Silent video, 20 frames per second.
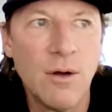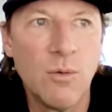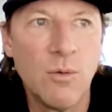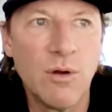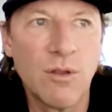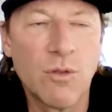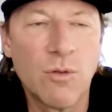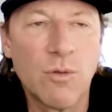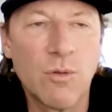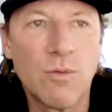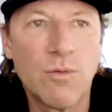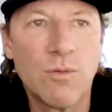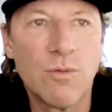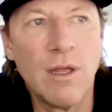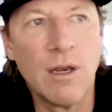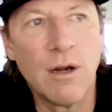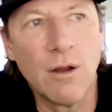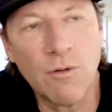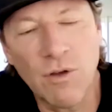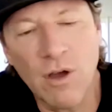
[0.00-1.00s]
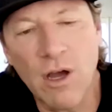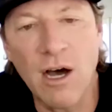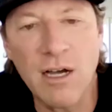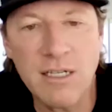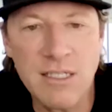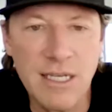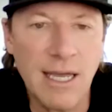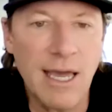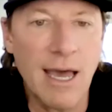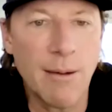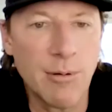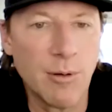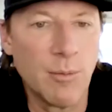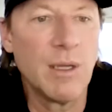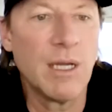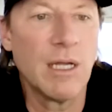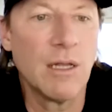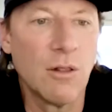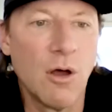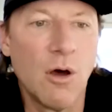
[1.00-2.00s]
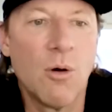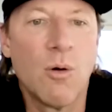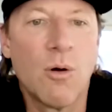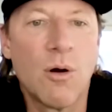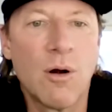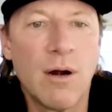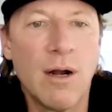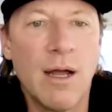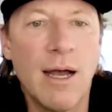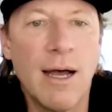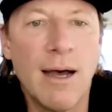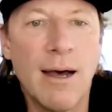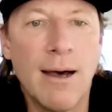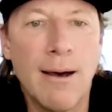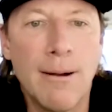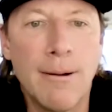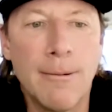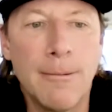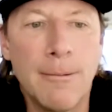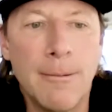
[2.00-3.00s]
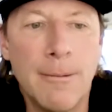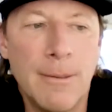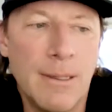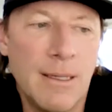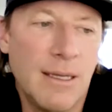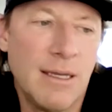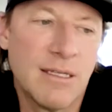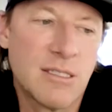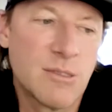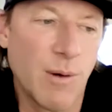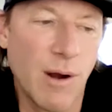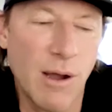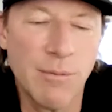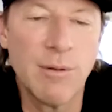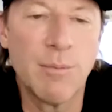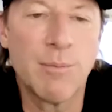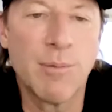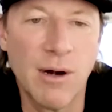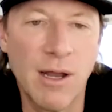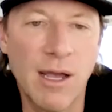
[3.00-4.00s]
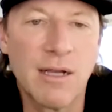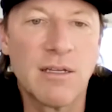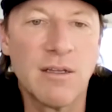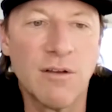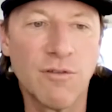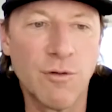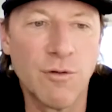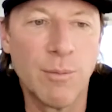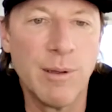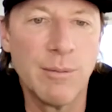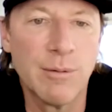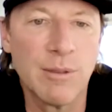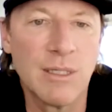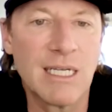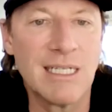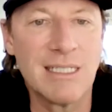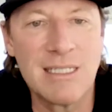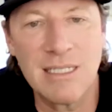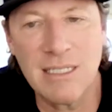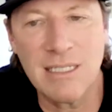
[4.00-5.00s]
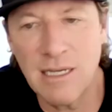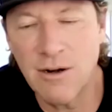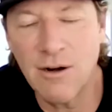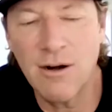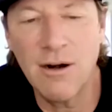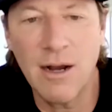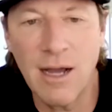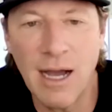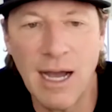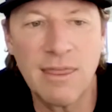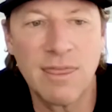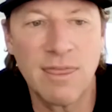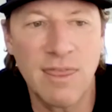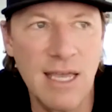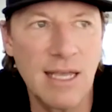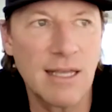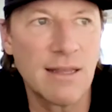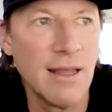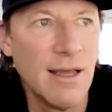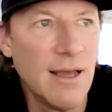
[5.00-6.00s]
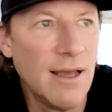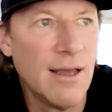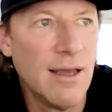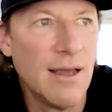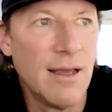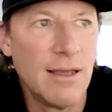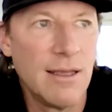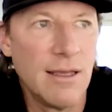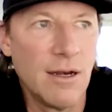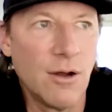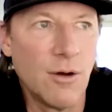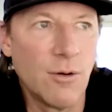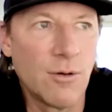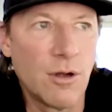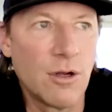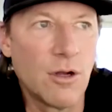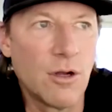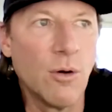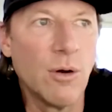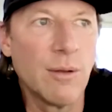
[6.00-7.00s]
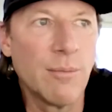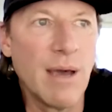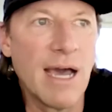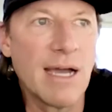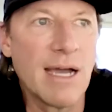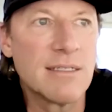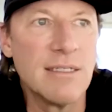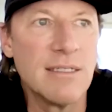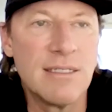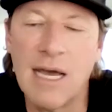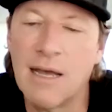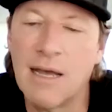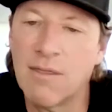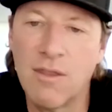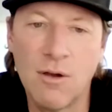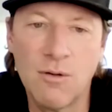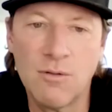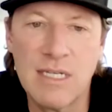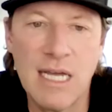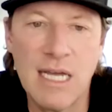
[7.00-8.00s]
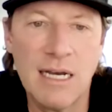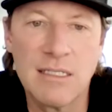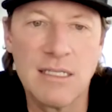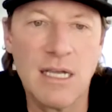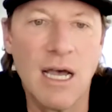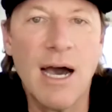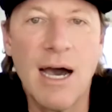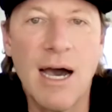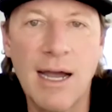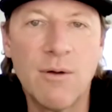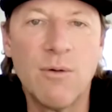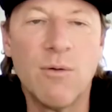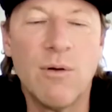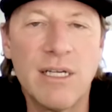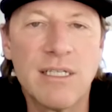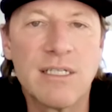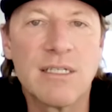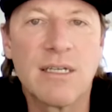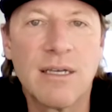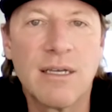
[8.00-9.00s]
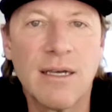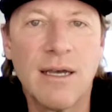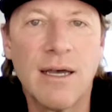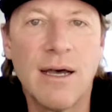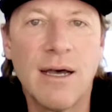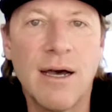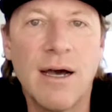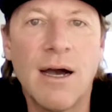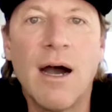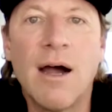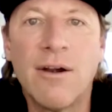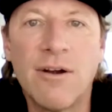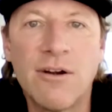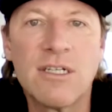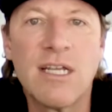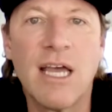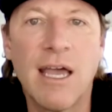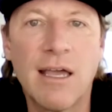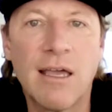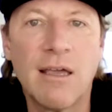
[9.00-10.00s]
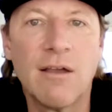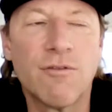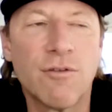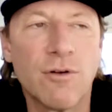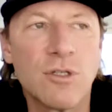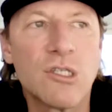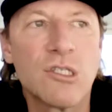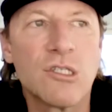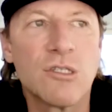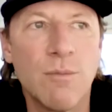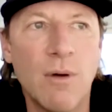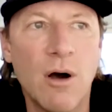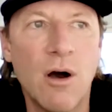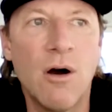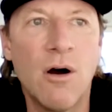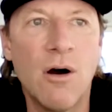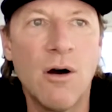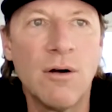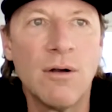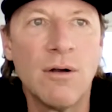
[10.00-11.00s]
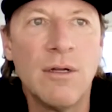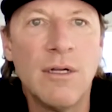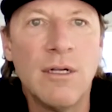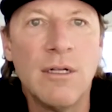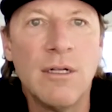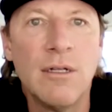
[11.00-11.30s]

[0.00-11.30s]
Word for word: with you know the cost of capital being lower, uh, it's probably productive for people to consider. I think you know going back to debt though, debt is a high risk uh, undertaking for small,